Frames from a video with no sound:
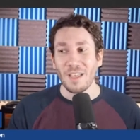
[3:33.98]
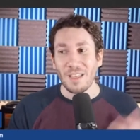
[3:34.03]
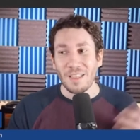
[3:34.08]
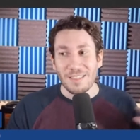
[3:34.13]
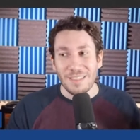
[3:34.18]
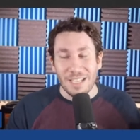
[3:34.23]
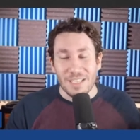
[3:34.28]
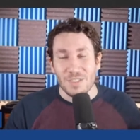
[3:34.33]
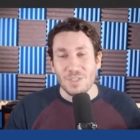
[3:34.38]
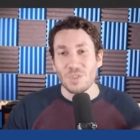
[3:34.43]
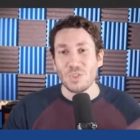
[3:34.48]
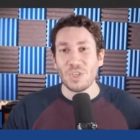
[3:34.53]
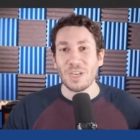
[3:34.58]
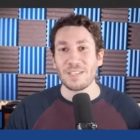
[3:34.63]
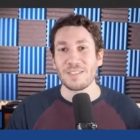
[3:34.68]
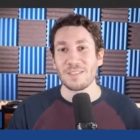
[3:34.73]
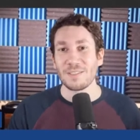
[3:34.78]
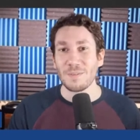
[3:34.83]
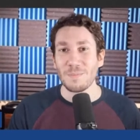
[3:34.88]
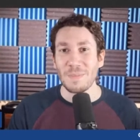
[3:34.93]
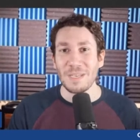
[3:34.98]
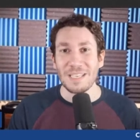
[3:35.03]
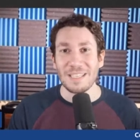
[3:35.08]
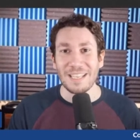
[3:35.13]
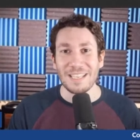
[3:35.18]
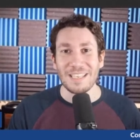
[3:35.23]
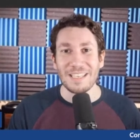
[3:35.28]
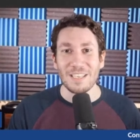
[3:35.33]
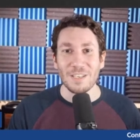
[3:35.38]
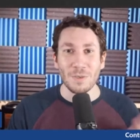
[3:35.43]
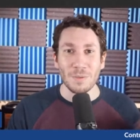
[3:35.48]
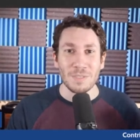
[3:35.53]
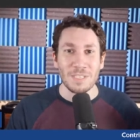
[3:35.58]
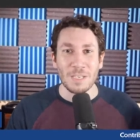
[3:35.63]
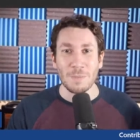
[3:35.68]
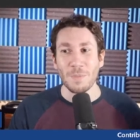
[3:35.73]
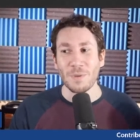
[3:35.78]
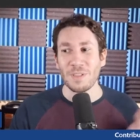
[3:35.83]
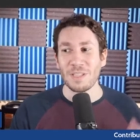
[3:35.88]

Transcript: That suggests to me that he can go deeper